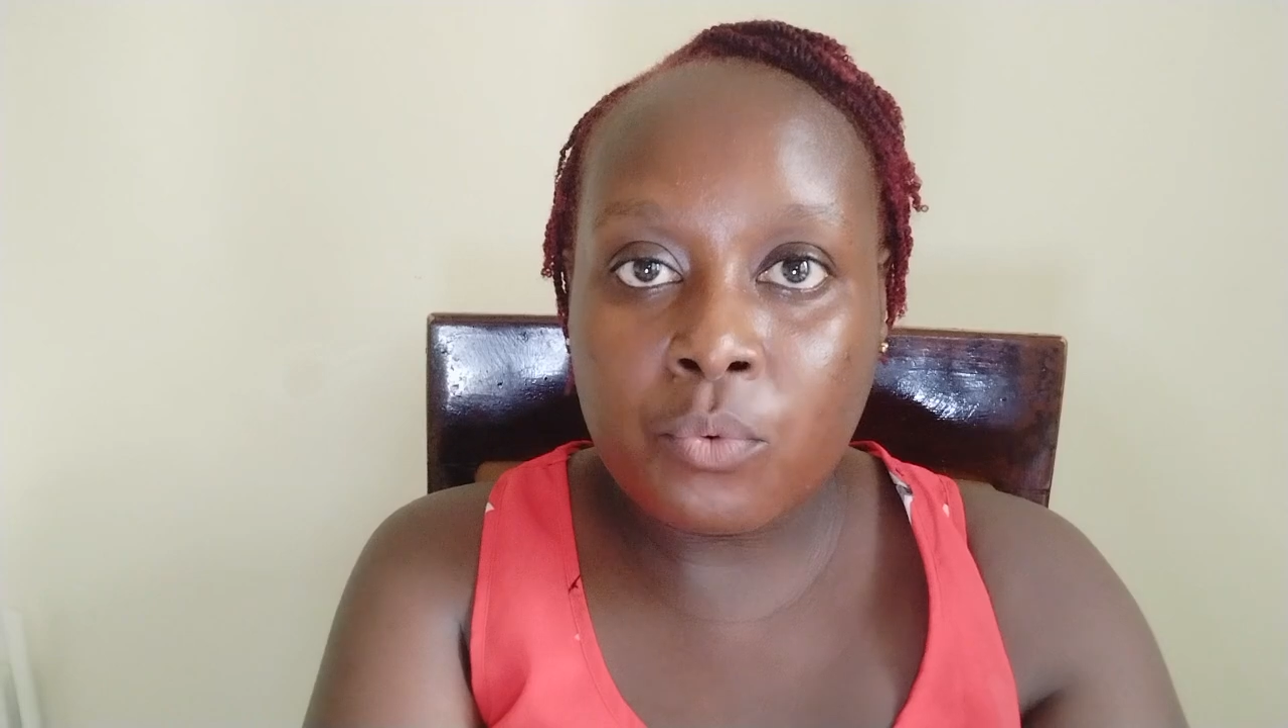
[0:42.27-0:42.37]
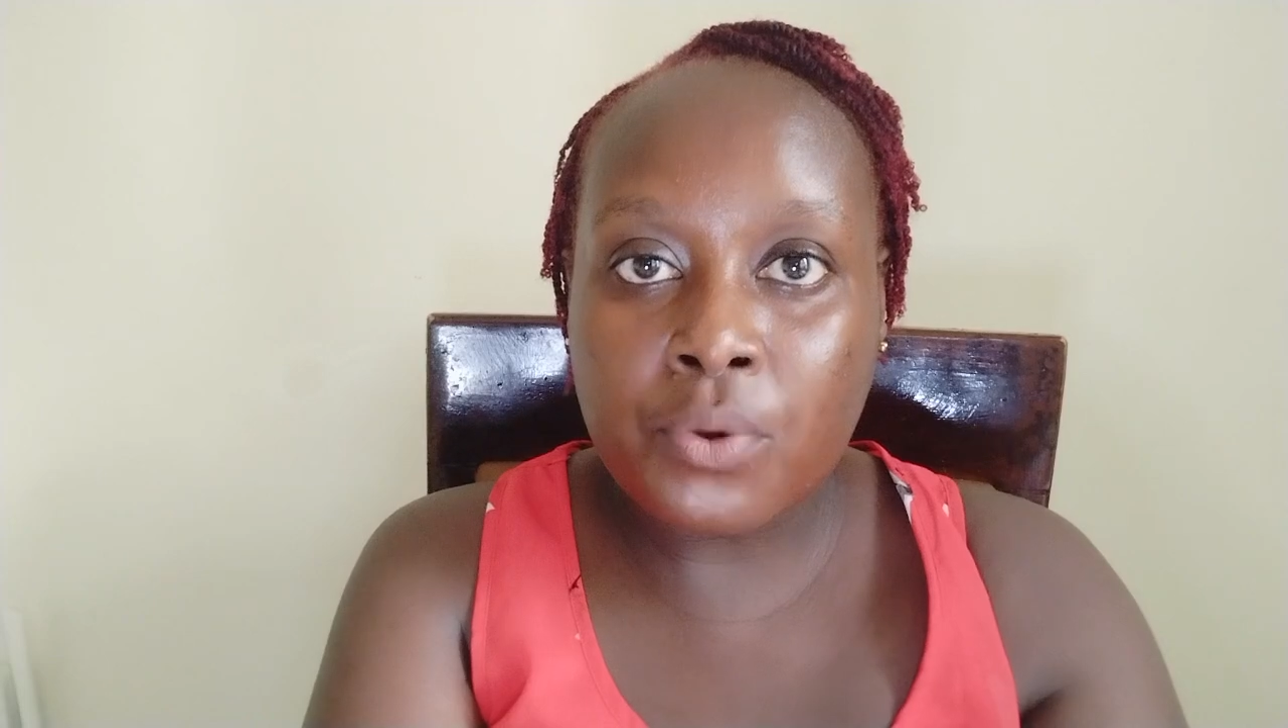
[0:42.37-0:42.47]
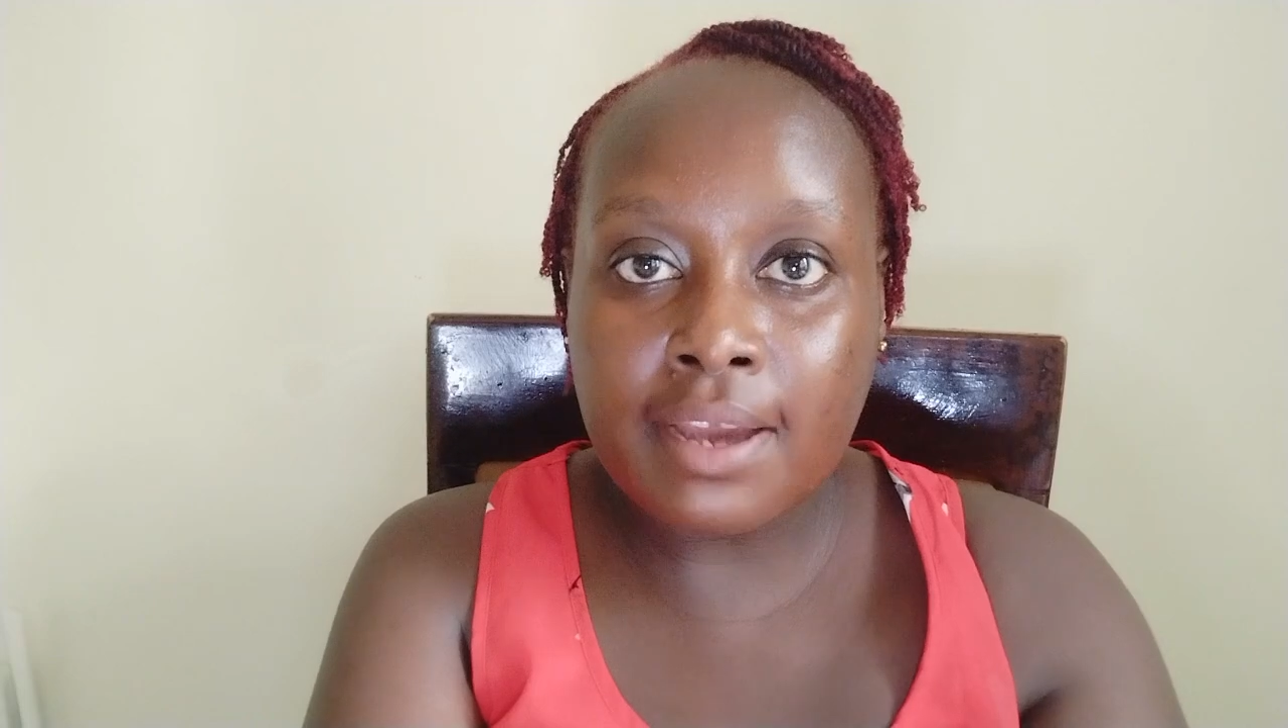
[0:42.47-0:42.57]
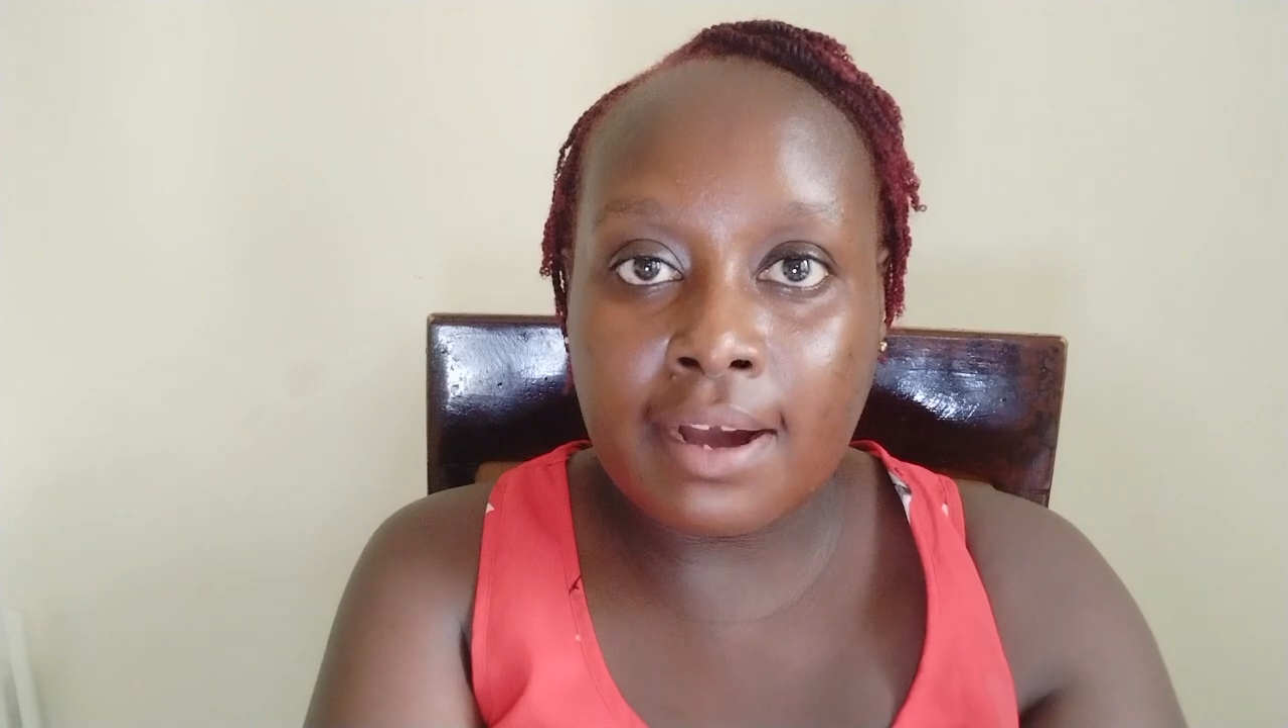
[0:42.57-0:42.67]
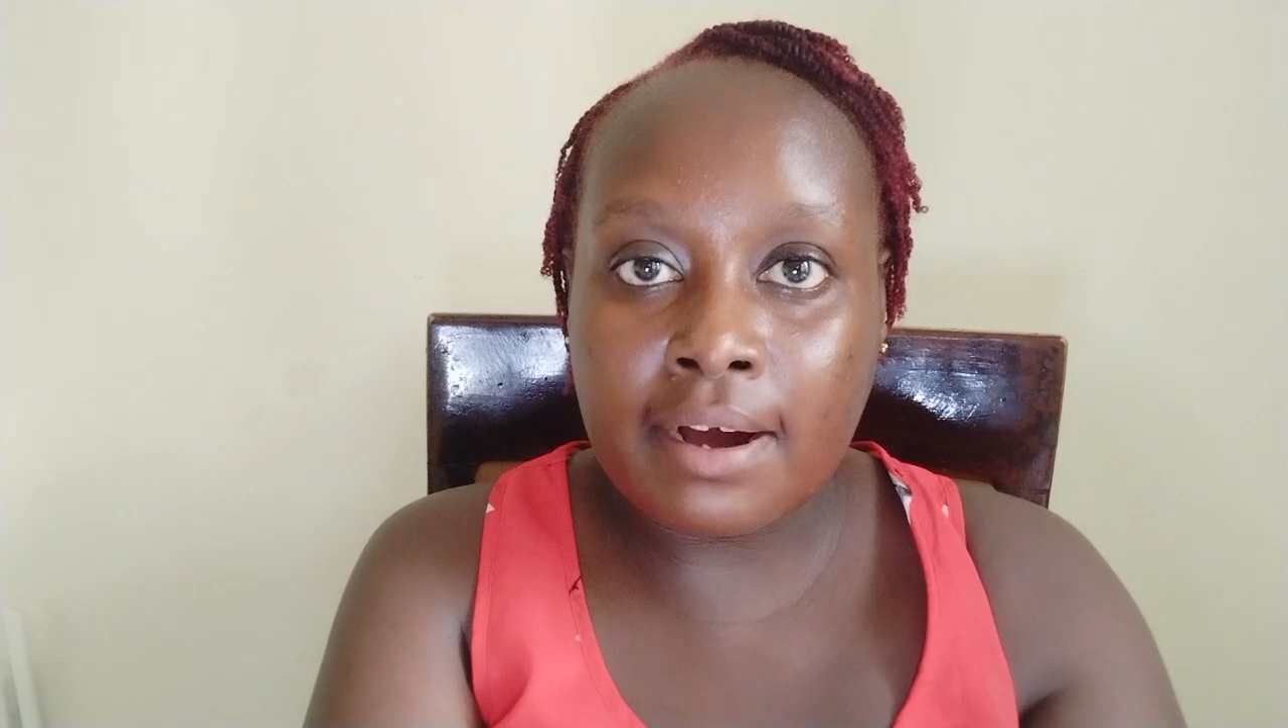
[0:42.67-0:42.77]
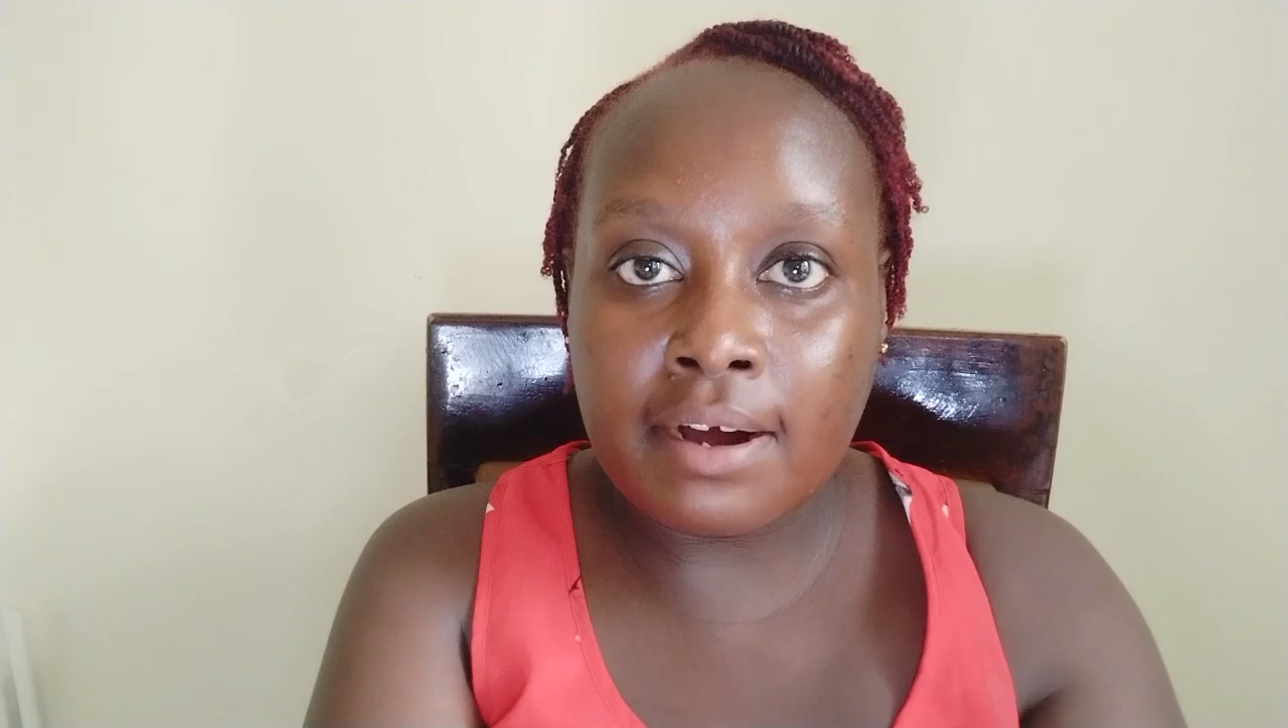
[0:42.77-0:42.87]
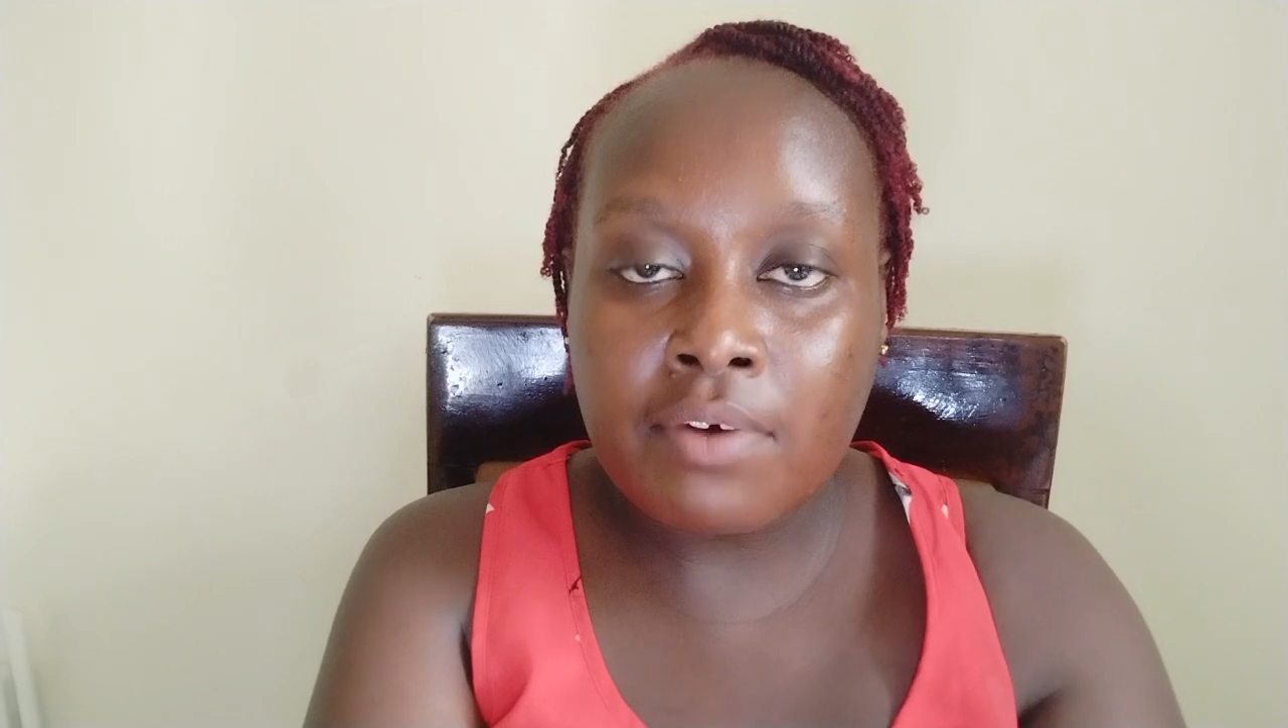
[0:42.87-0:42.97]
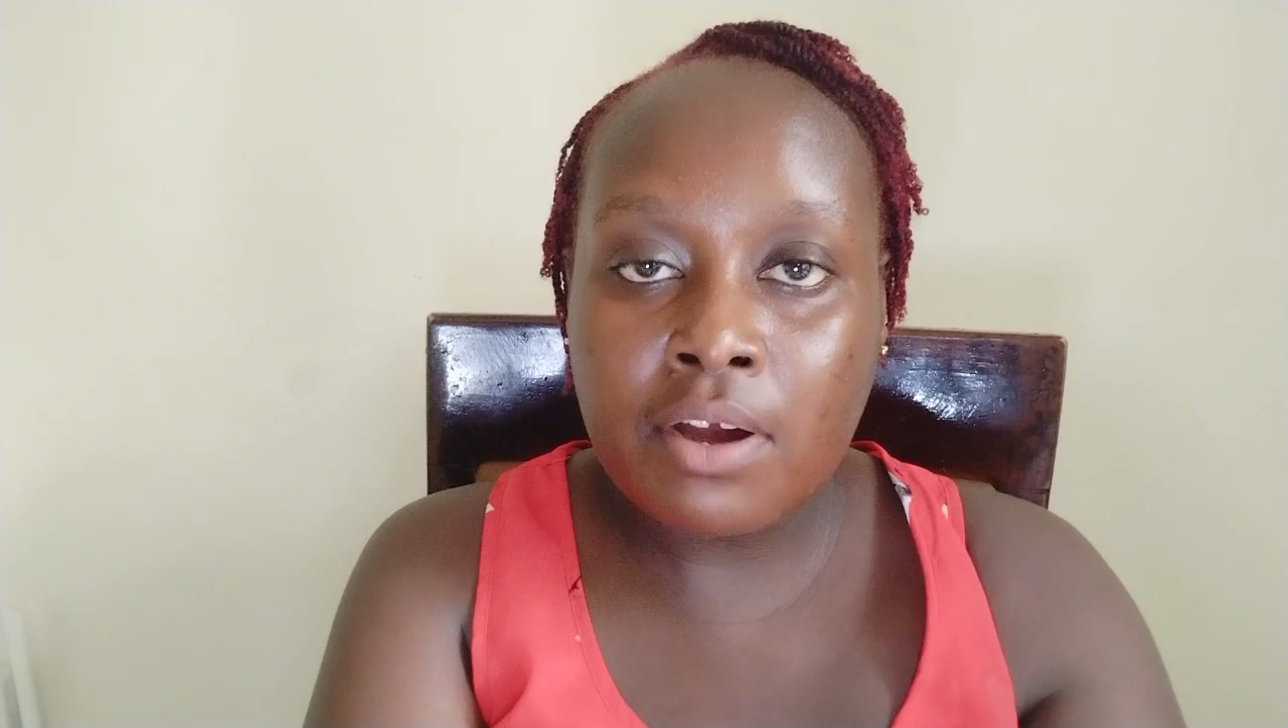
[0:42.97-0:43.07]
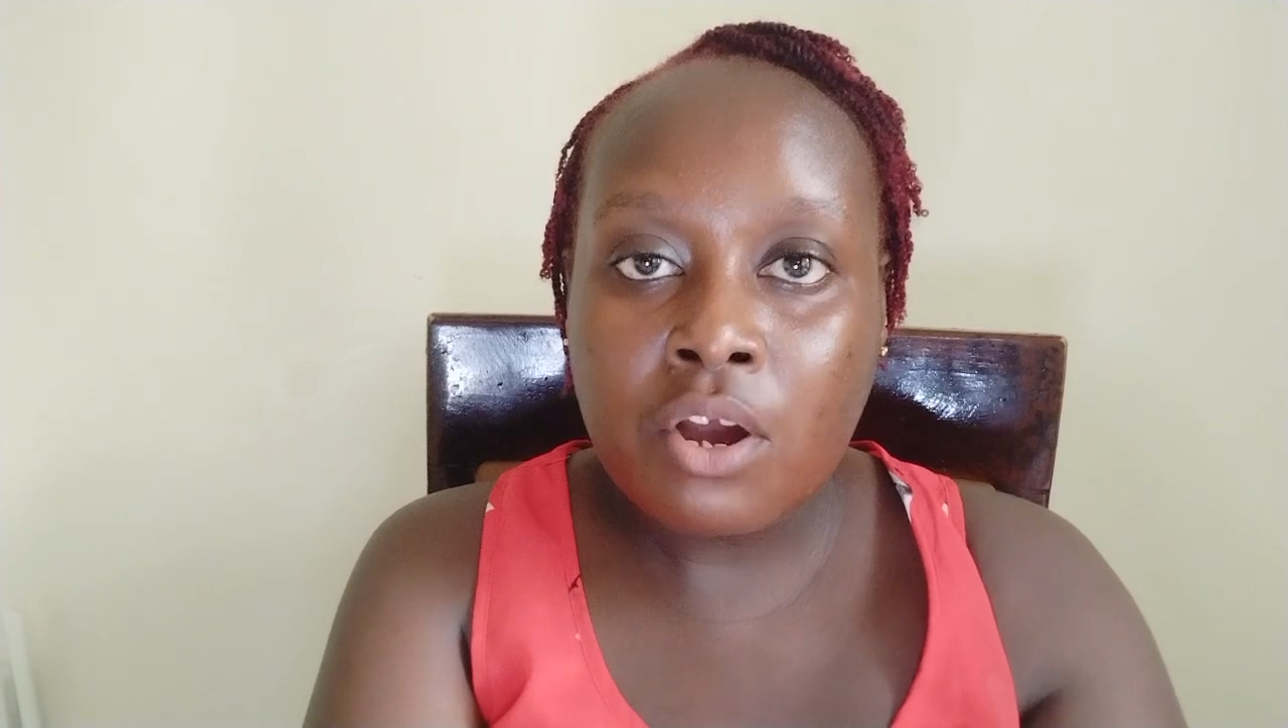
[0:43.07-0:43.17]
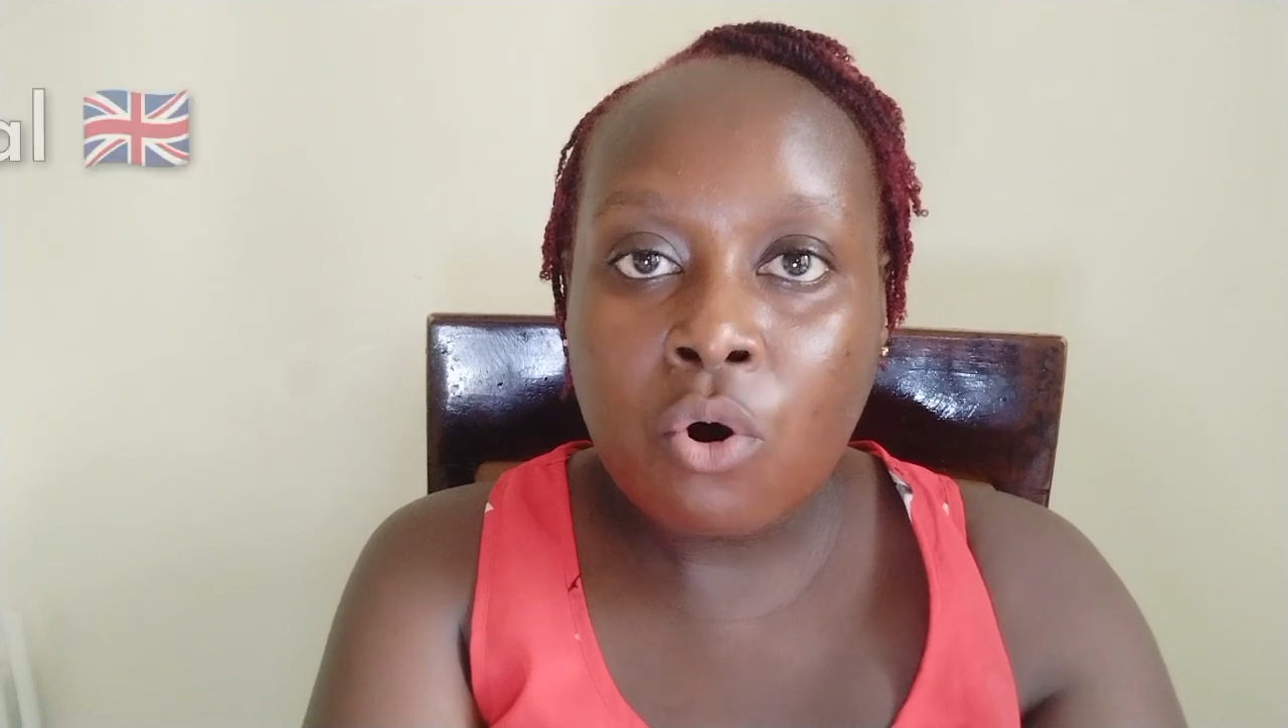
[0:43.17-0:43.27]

we have